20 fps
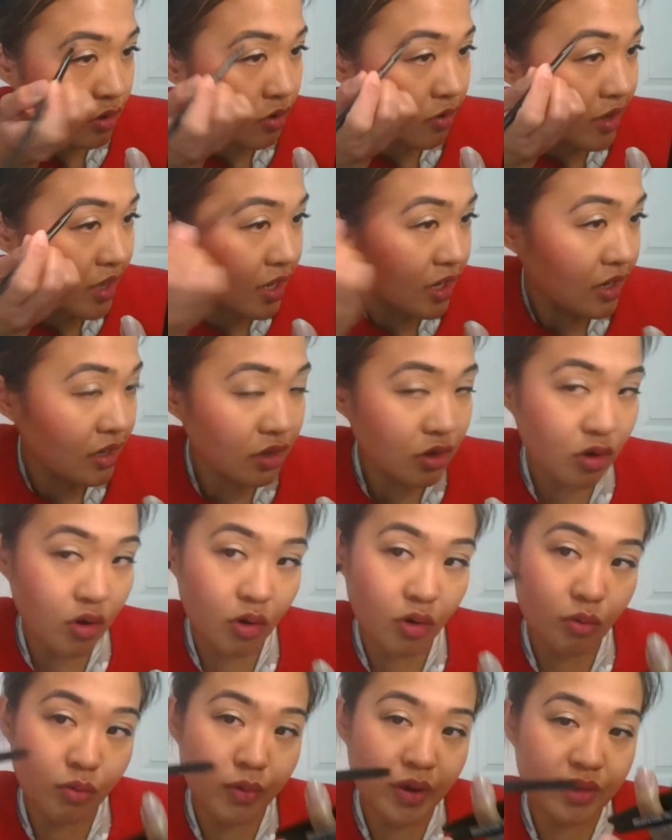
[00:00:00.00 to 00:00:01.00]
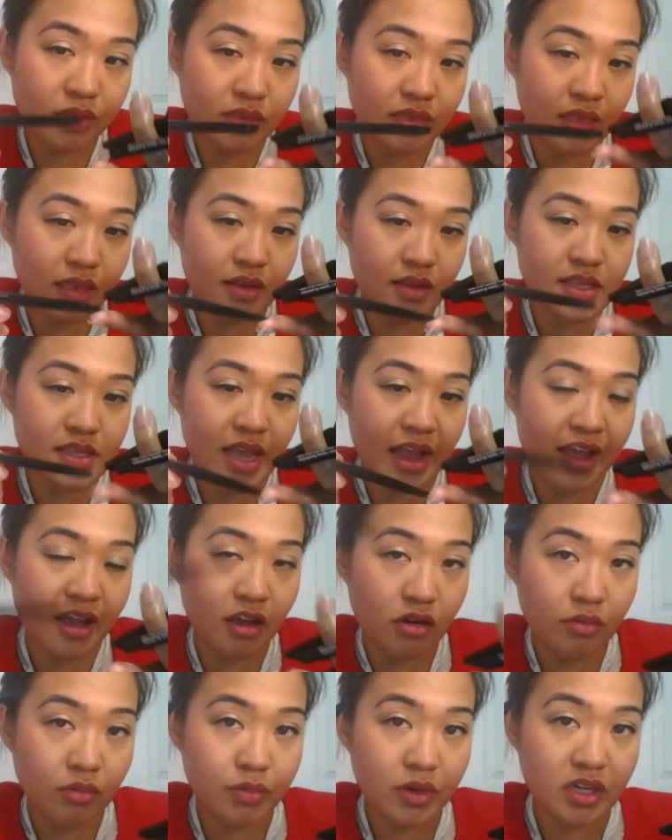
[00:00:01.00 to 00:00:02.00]
go ahead and go with this
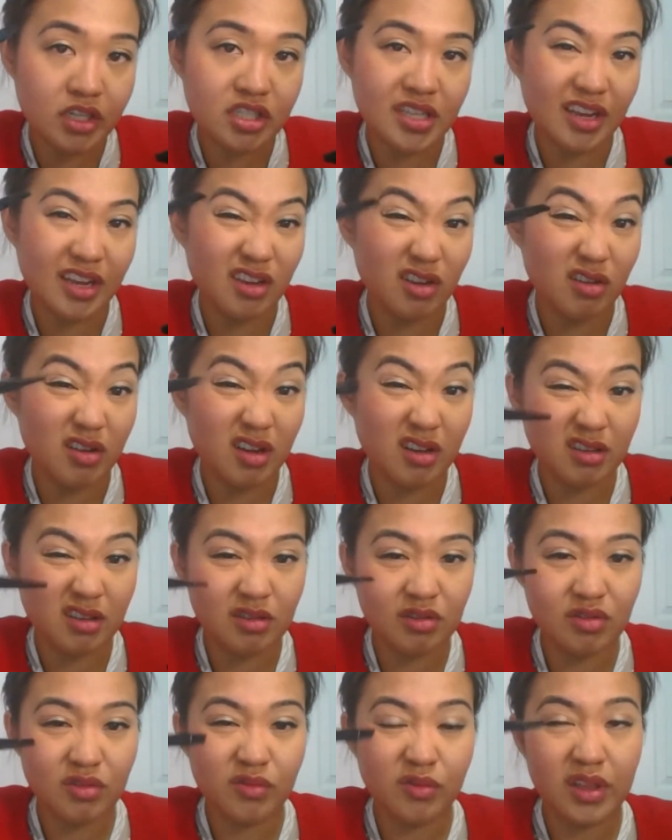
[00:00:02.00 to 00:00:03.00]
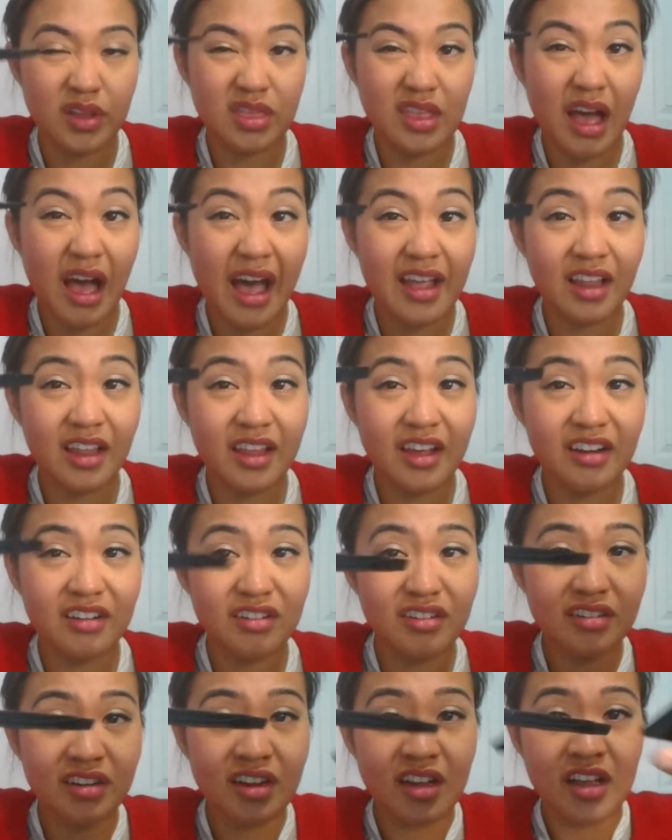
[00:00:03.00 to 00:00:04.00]
angle brush that you do with the
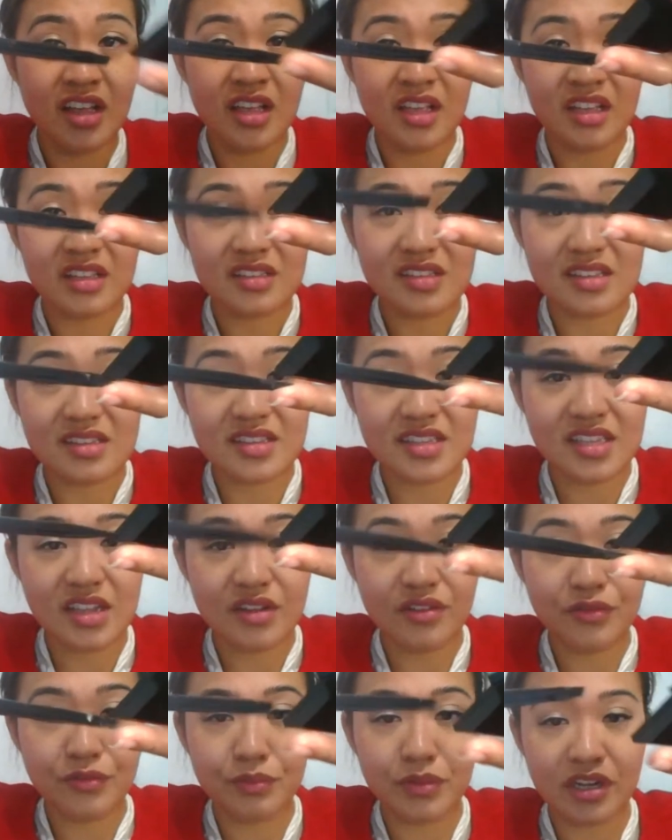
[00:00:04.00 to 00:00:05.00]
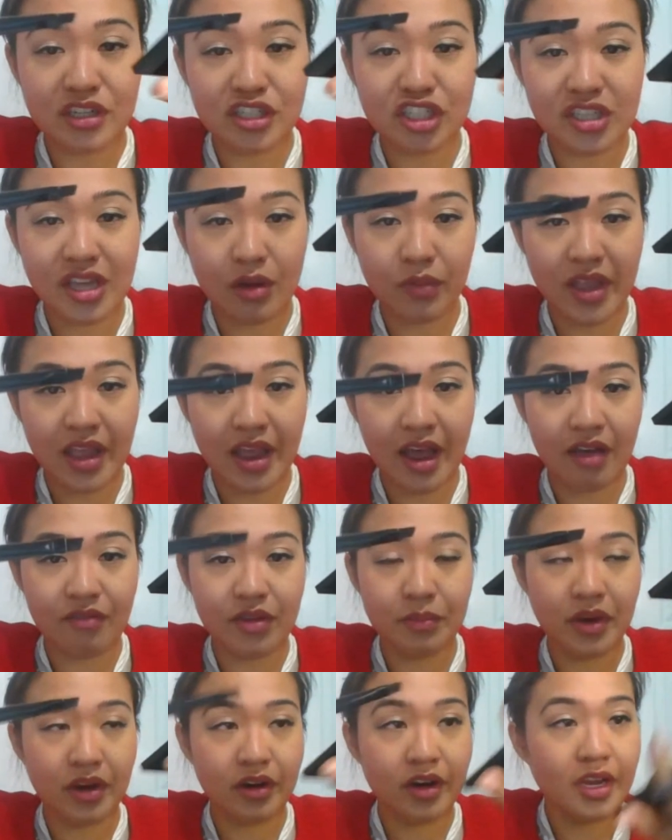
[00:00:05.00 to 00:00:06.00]
eyeliner. It's a stiff brush that we
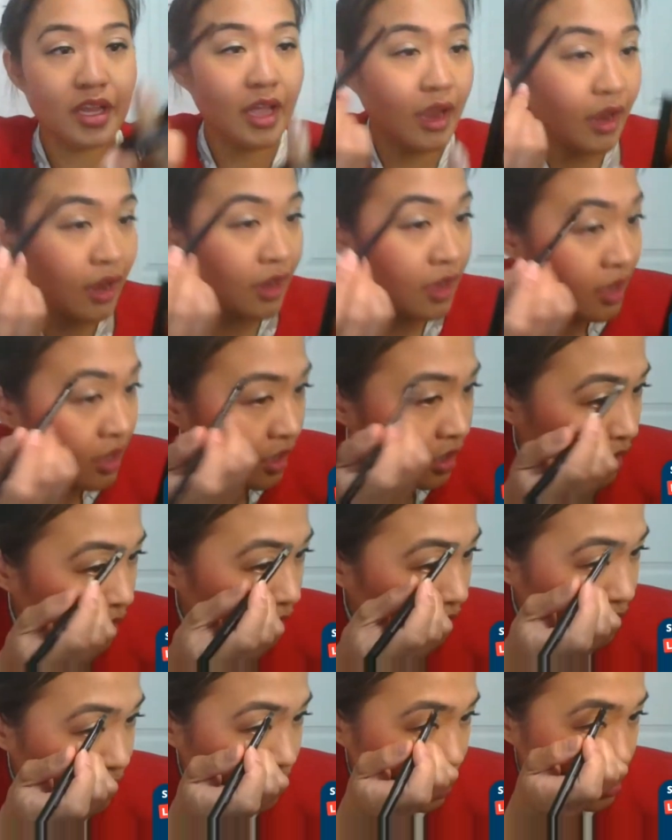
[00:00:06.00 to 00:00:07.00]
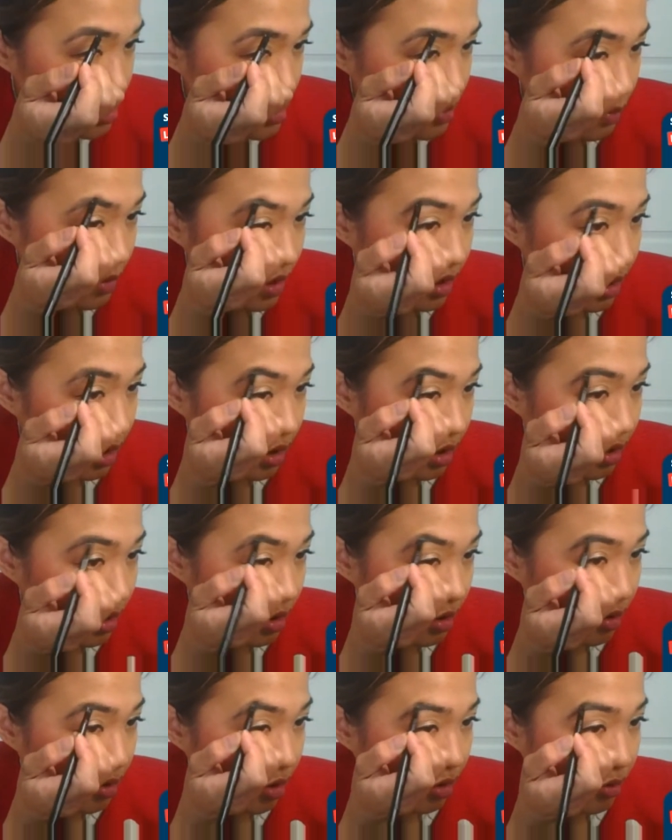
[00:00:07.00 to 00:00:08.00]
have in Mary Kay. And you just want to
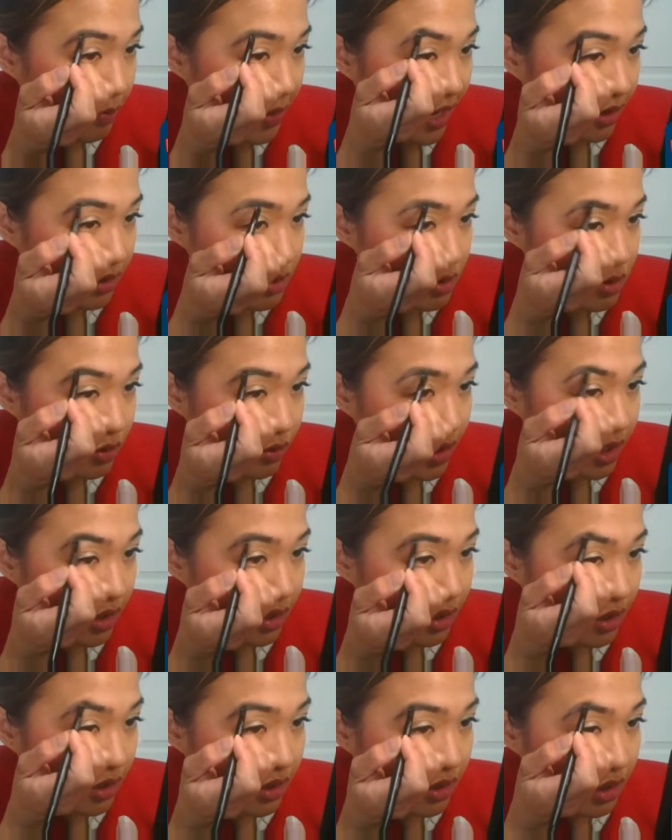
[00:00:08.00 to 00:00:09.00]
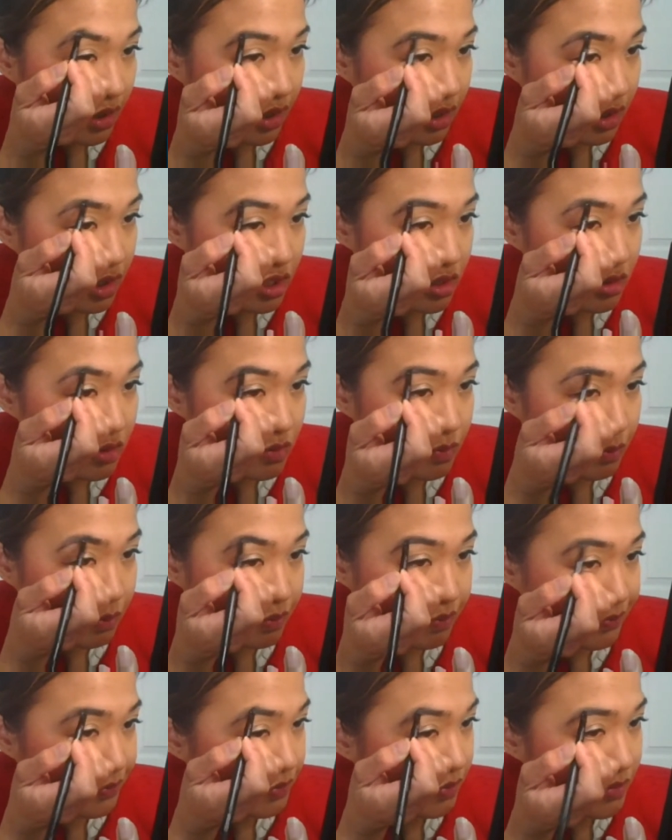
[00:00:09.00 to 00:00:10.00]
go back to it and just
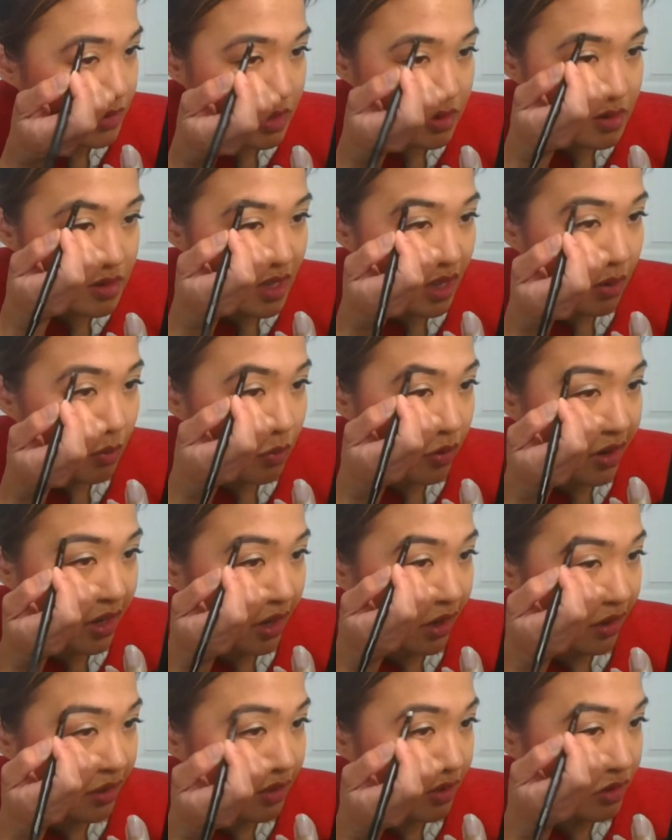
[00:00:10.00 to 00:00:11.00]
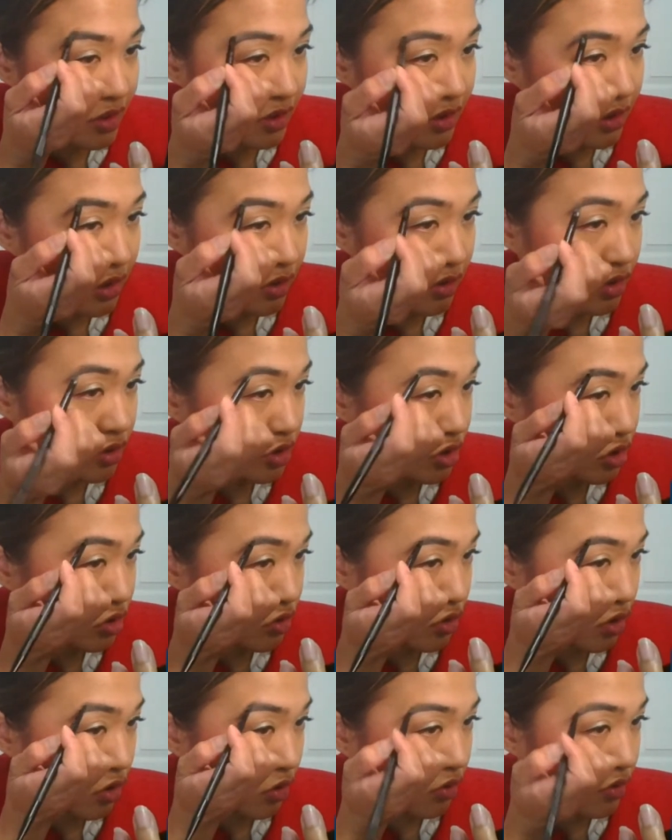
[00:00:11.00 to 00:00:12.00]
the same way, little
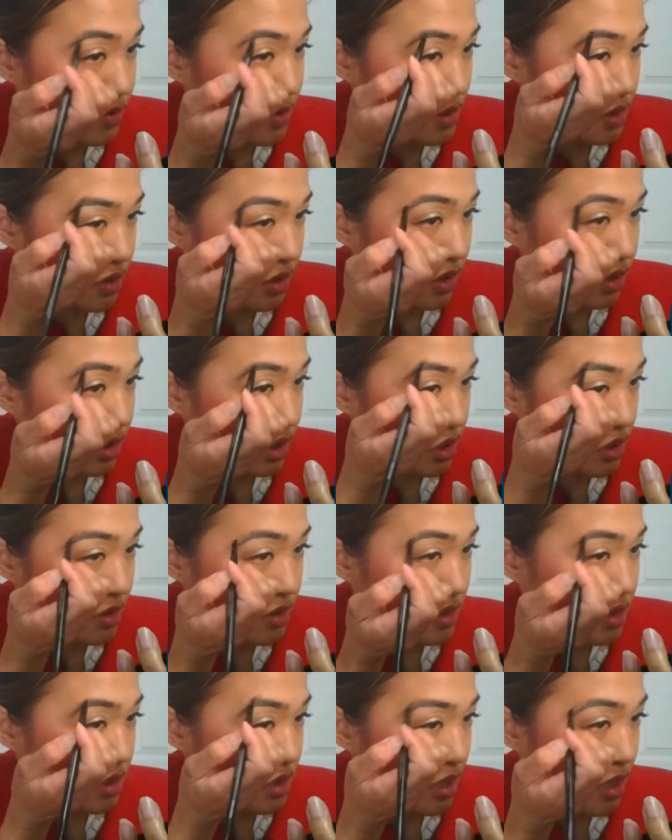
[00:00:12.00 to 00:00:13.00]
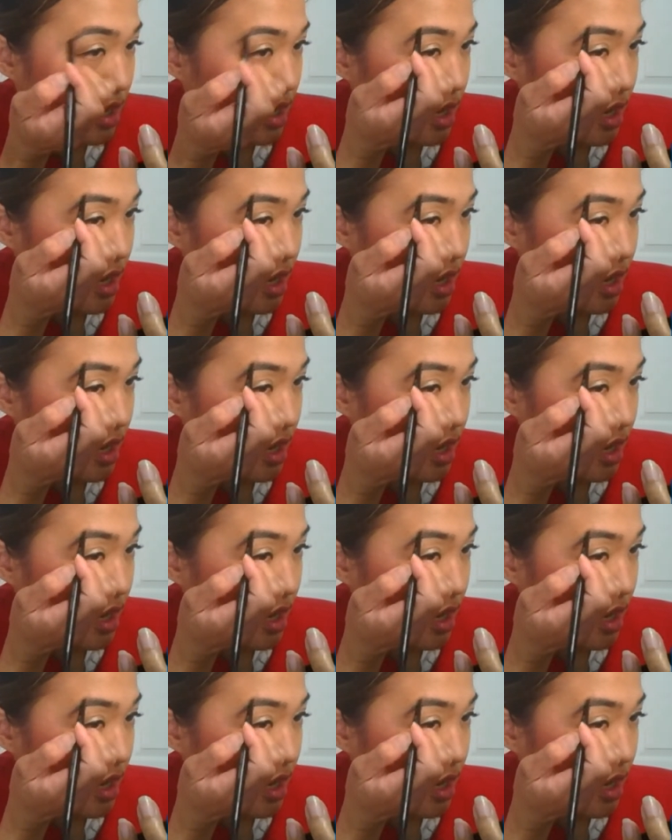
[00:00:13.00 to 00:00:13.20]
strokes, and just